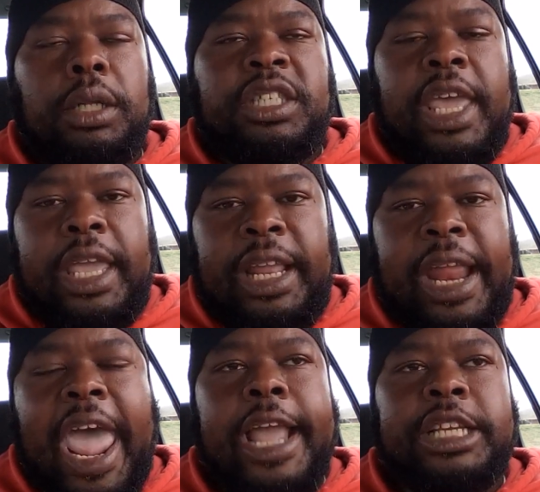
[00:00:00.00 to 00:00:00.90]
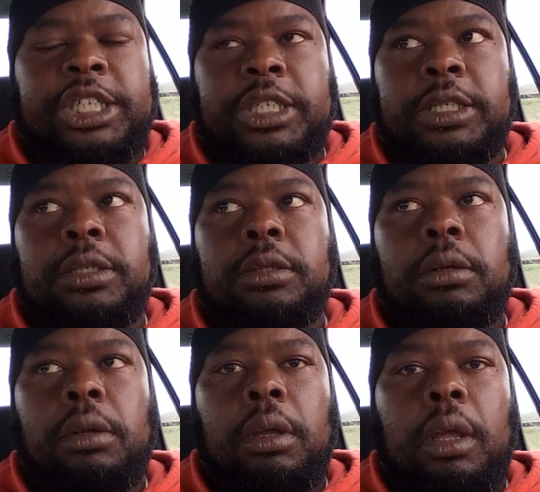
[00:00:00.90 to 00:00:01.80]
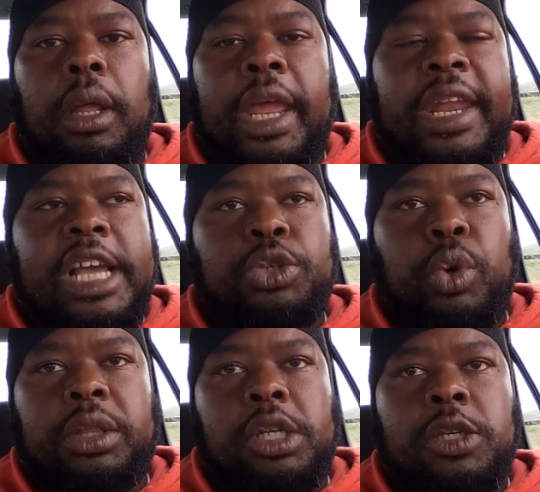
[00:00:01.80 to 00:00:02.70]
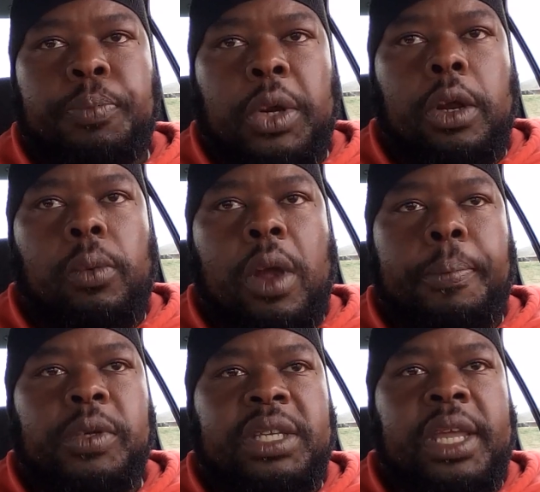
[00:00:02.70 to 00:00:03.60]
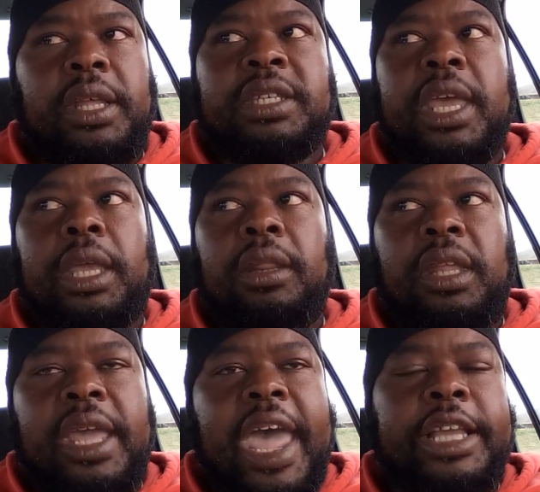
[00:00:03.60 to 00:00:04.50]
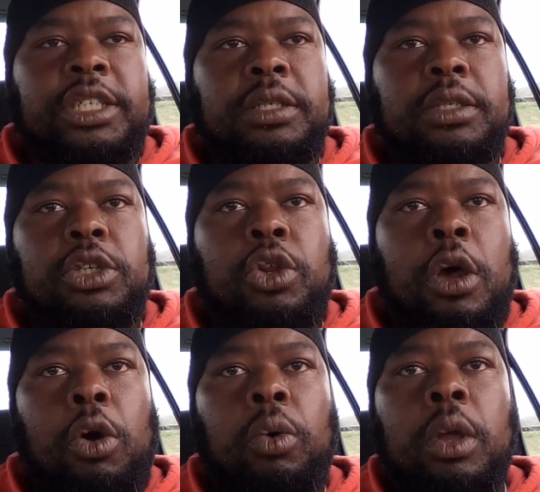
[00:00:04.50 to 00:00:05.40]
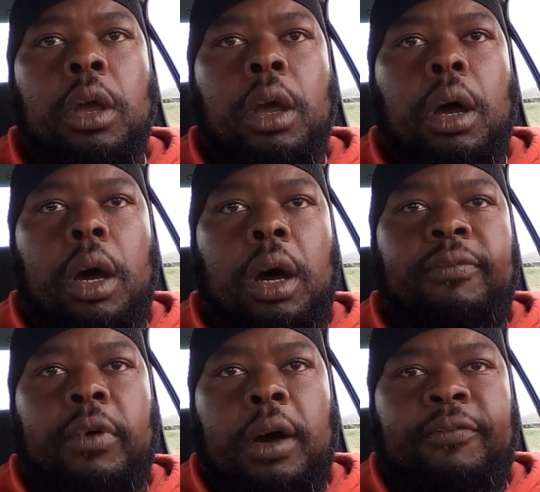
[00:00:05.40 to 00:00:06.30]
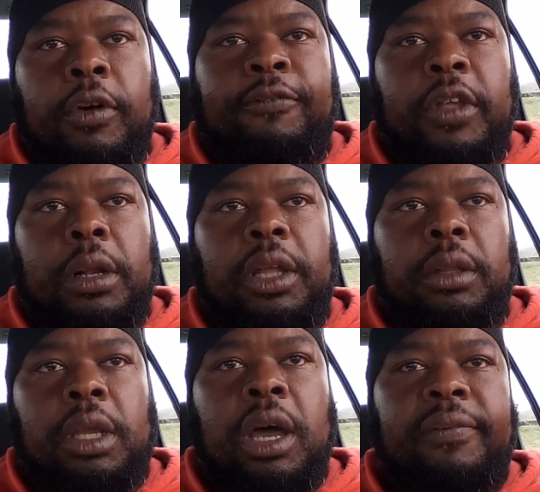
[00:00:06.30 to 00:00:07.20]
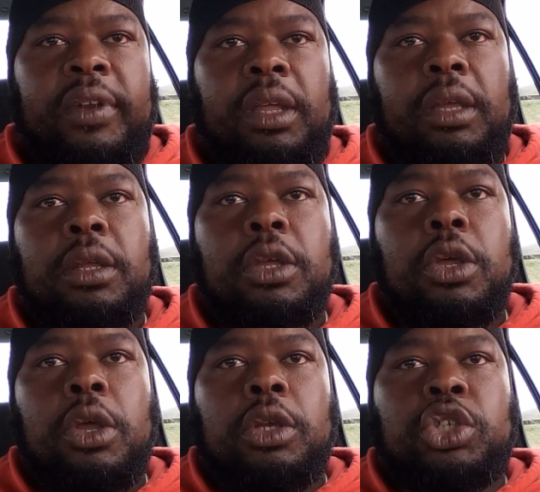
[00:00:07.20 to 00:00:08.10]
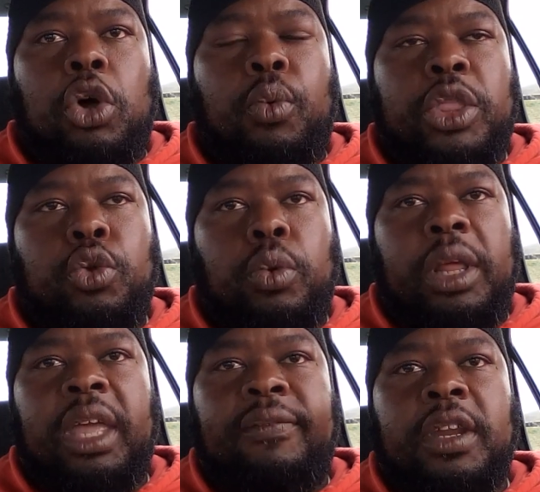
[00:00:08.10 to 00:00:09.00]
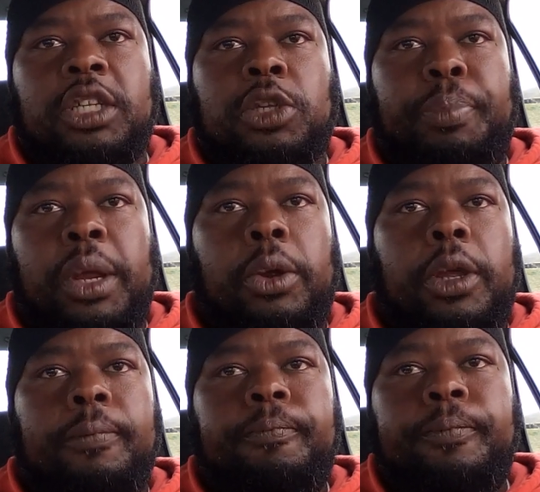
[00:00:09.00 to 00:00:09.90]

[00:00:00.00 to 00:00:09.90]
taking action. And that's what the spirit represented, taking the action, of fulfilling the covenant. So when you live in the spirit,